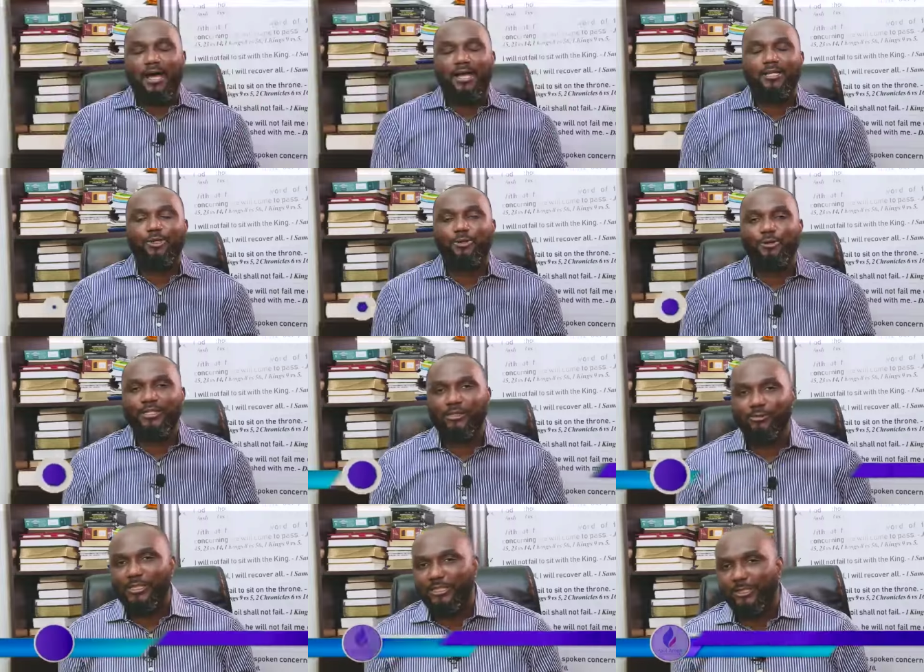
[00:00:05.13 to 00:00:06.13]
Hallelujah.
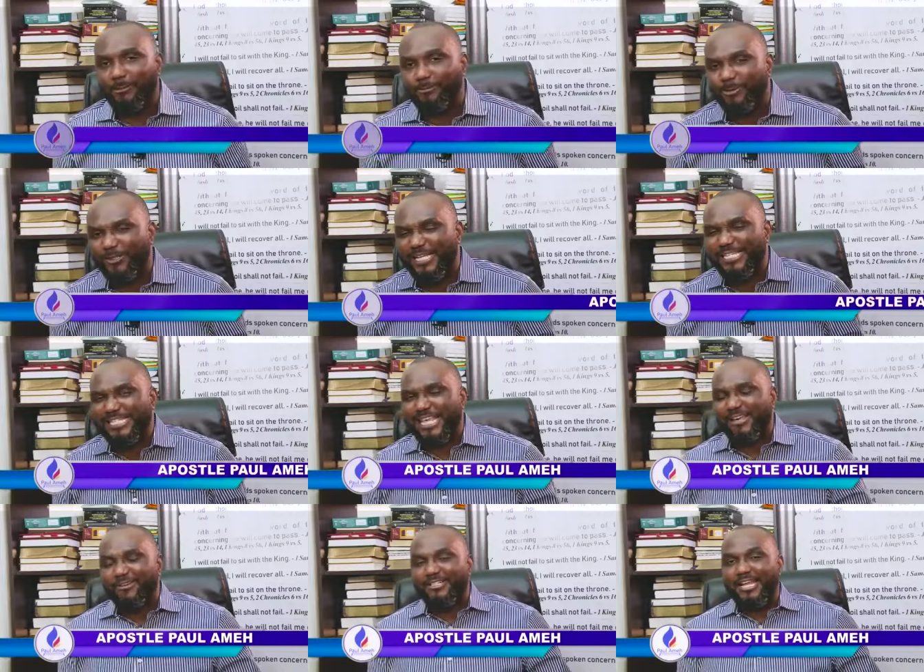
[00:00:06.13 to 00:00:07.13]
Welcome to the
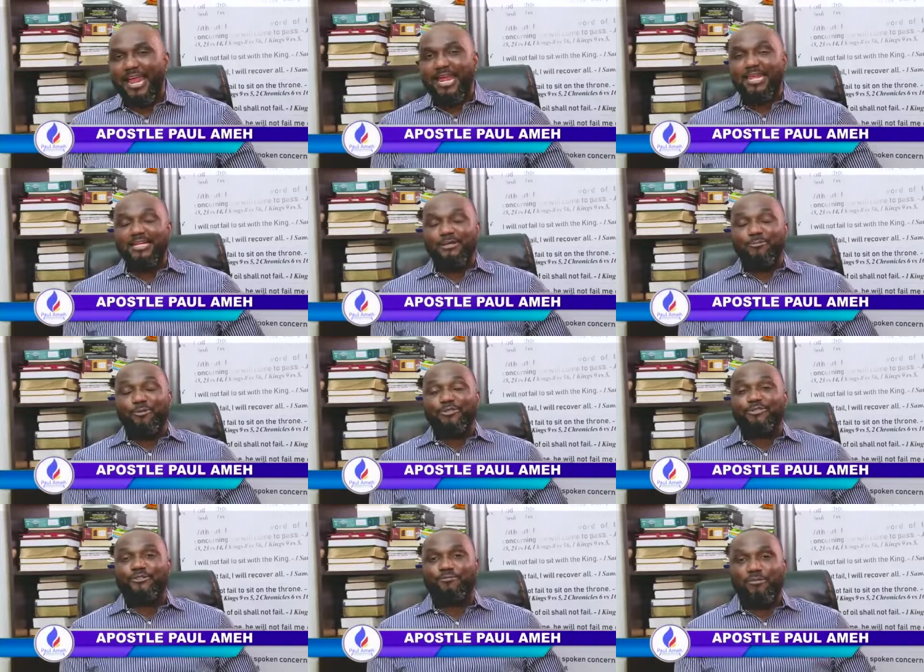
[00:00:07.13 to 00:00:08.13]
second day in the
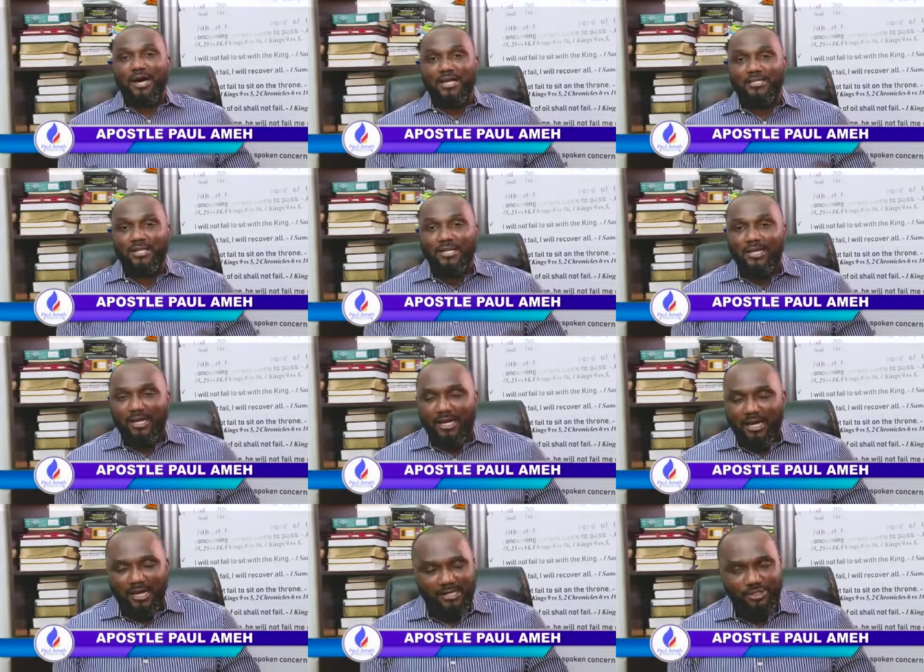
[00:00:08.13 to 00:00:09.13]
month of March.
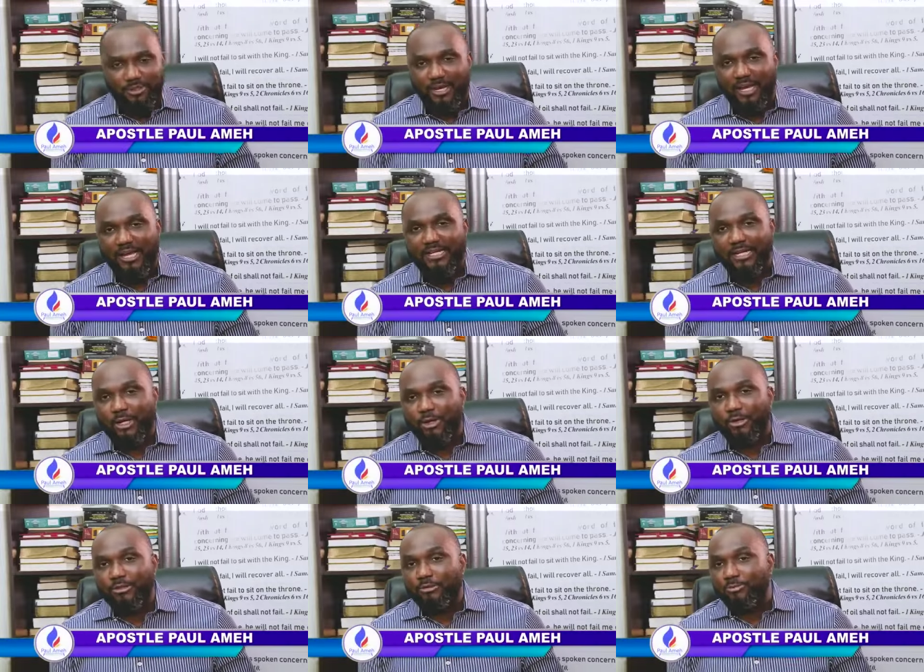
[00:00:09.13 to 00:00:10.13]
Aren't you glad that
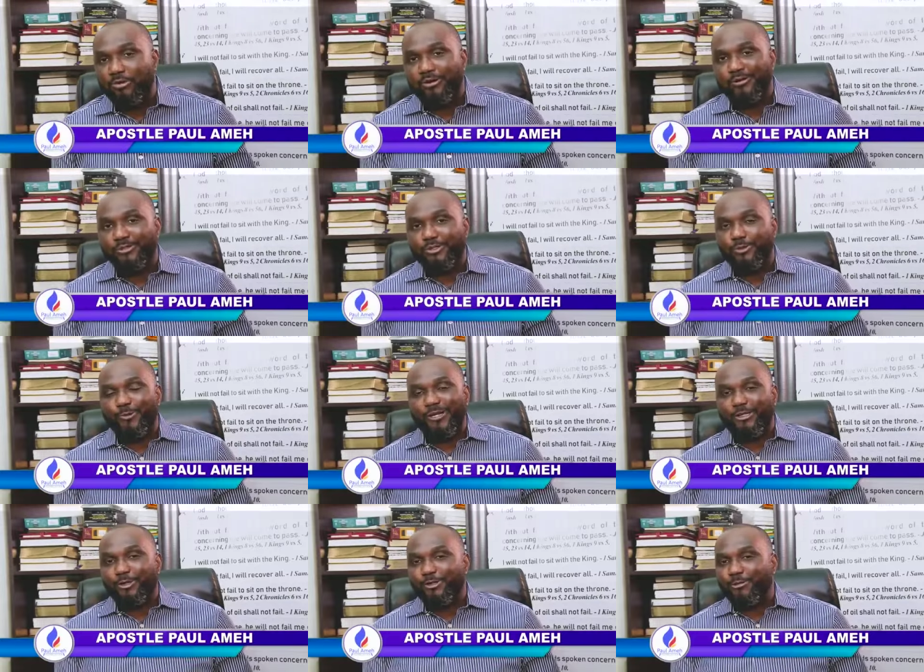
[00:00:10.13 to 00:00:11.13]
God has brought us to
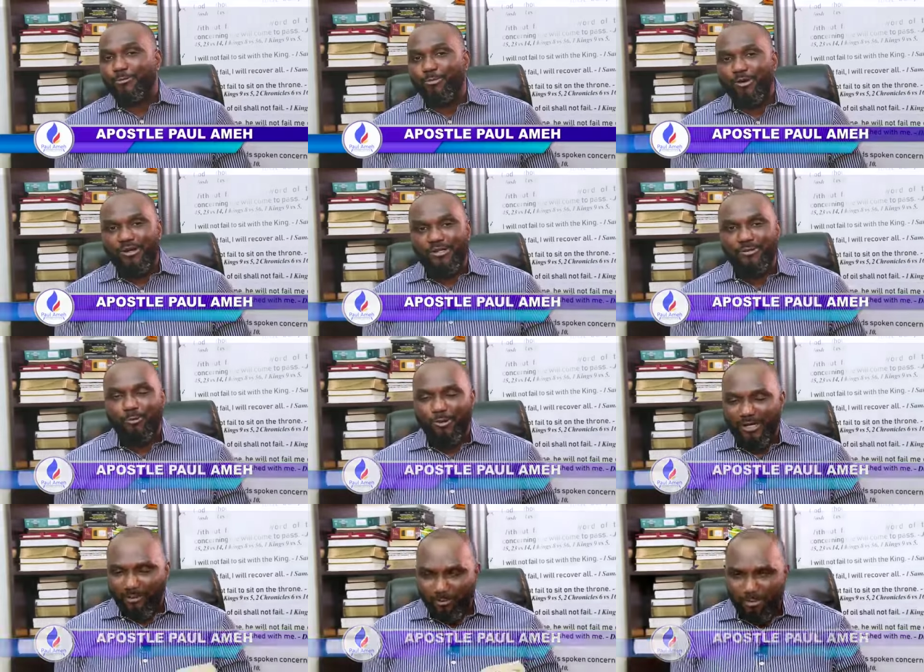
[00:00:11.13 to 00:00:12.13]
another month?
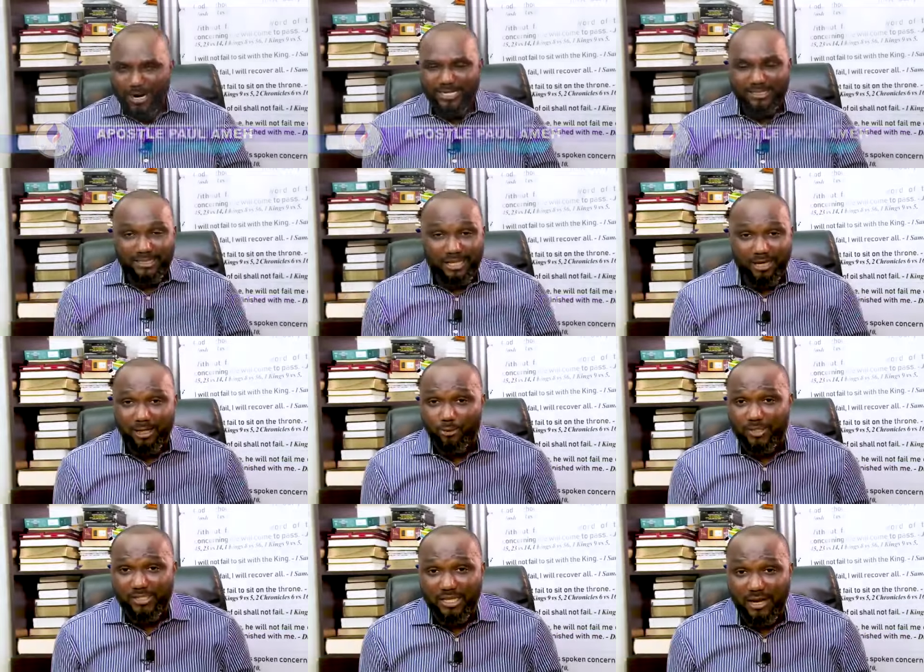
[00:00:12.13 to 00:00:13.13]
What a mighty God
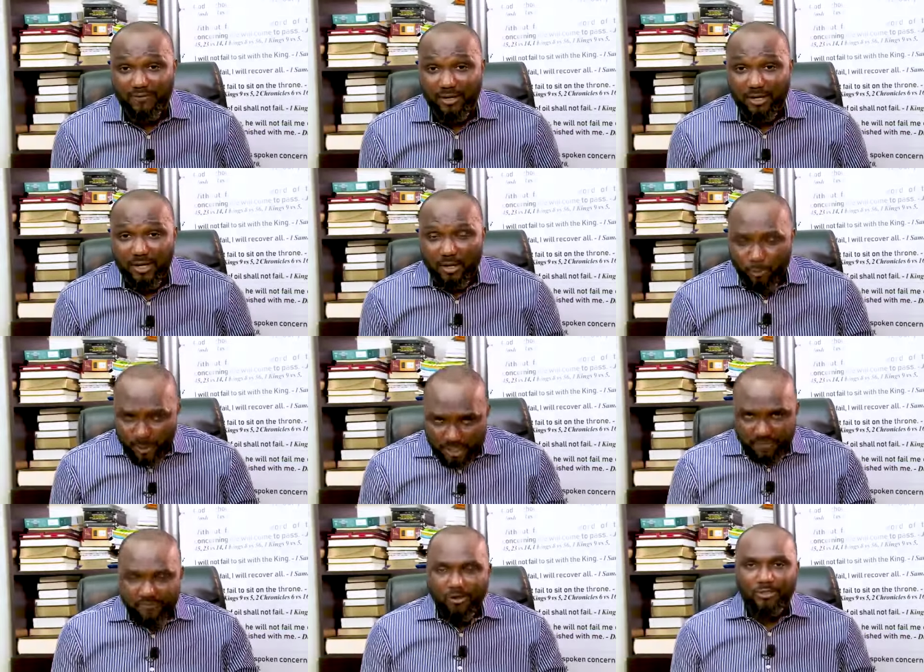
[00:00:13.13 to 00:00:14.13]
we serve. We
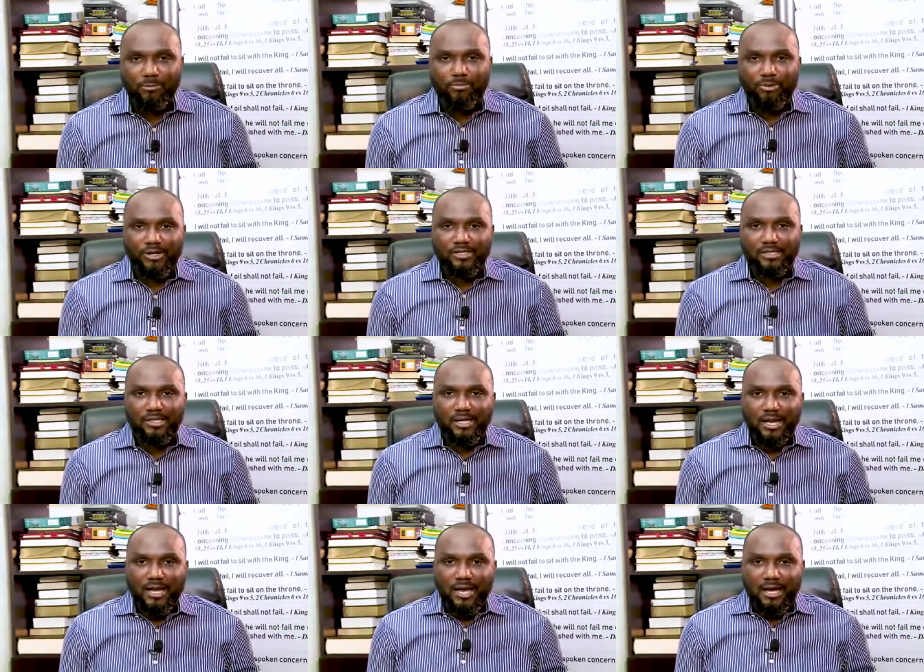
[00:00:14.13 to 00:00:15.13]
give God a praise.
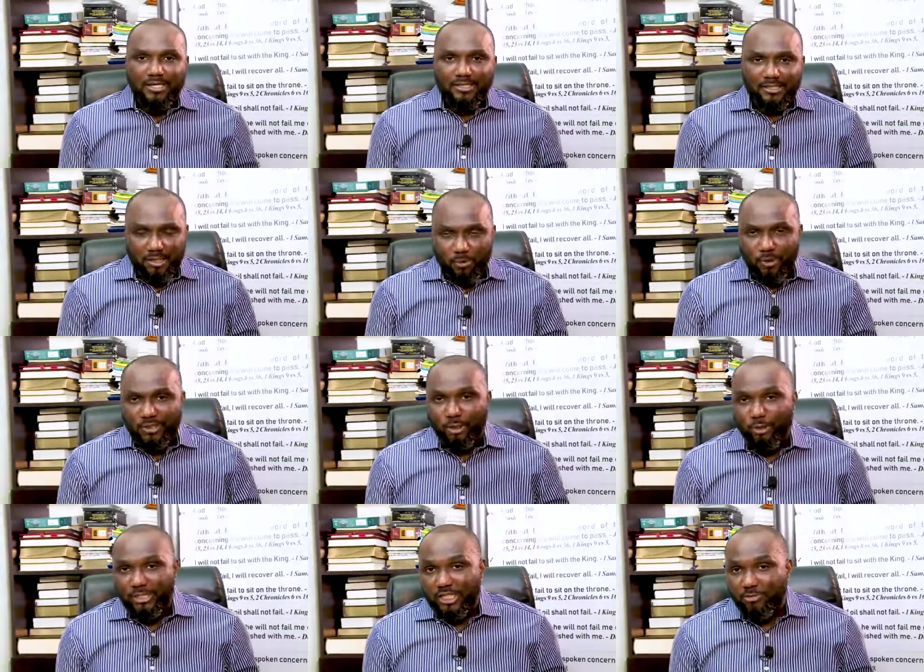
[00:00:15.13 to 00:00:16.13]
See what the
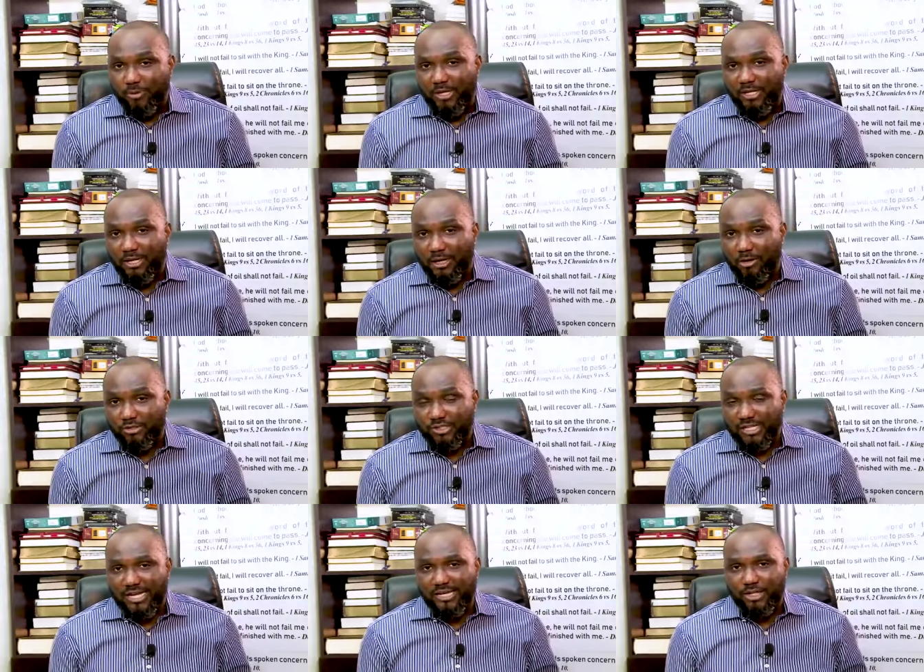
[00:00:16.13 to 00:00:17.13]
Lord is speaking and
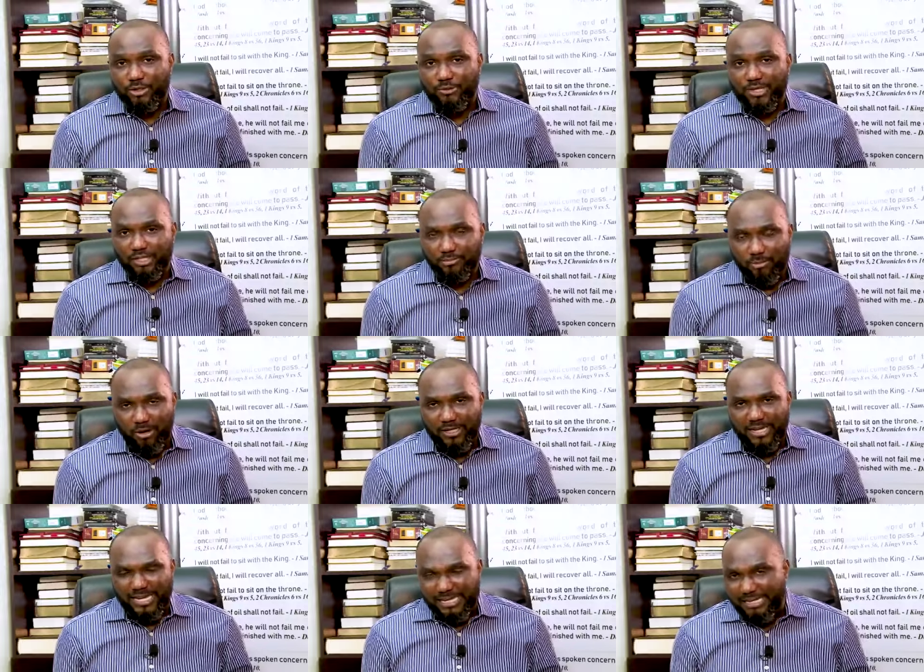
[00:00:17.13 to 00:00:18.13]
concerning you this
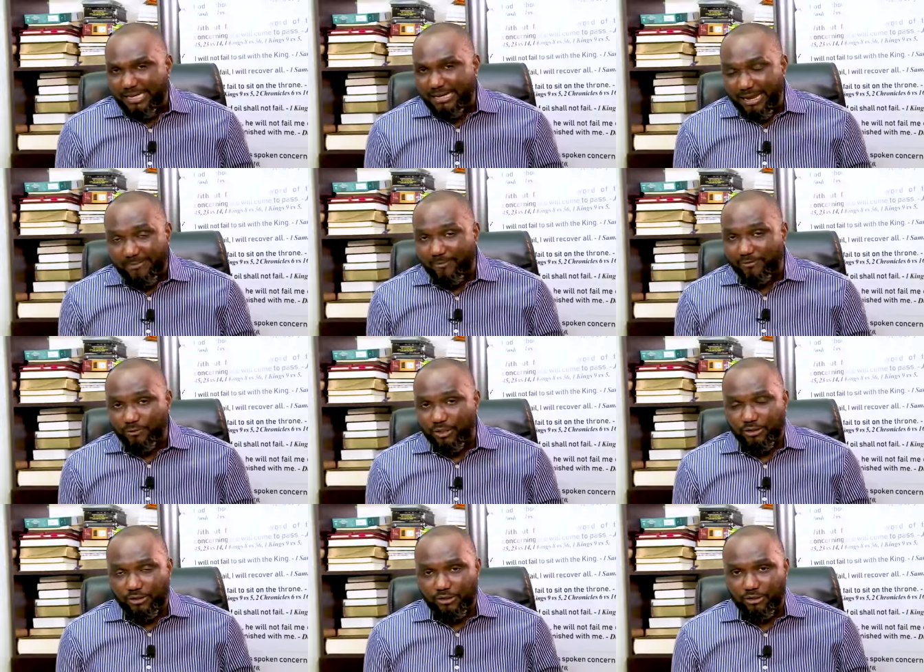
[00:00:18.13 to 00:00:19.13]
month in the name of
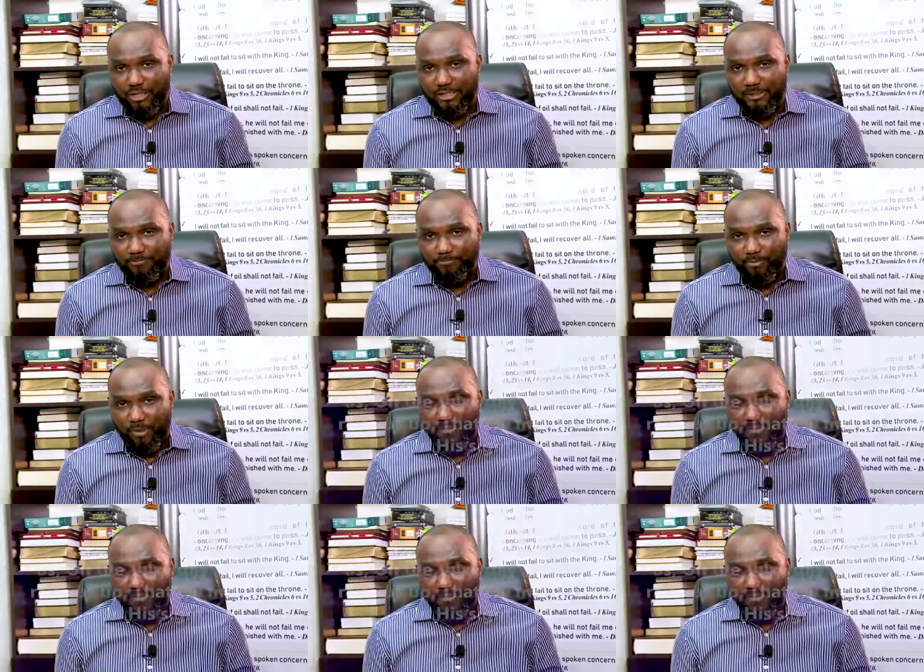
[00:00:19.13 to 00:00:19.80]
Jesus Christ. The